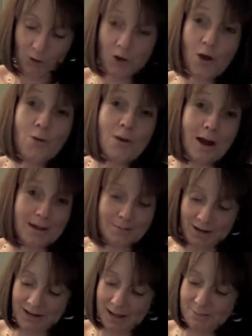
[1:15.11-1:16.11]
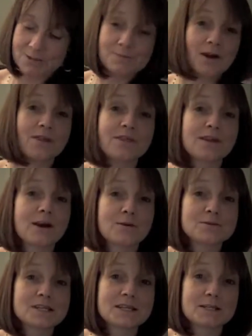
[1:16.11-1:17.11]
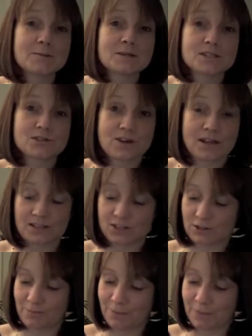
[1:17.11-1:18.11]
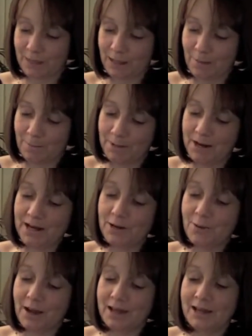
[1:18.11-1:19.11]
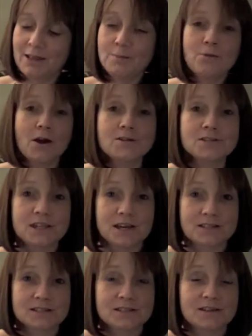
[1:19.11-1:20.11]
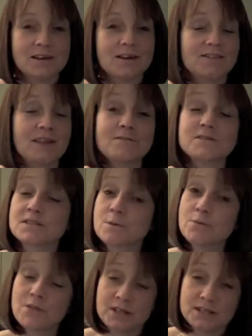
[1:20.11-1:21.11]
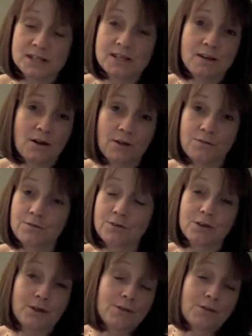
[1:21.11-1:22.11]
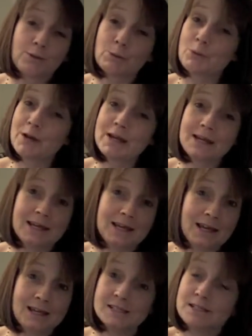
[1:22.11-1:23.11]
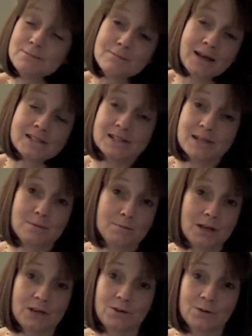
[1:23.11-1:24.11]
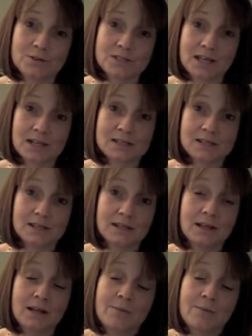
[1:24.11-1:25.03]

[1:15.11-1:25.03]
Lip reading: No way. My neighbours might think I was a little bit strange. But anyway, in the process, there are some things in life that really, it didn't matter him being called Sexy.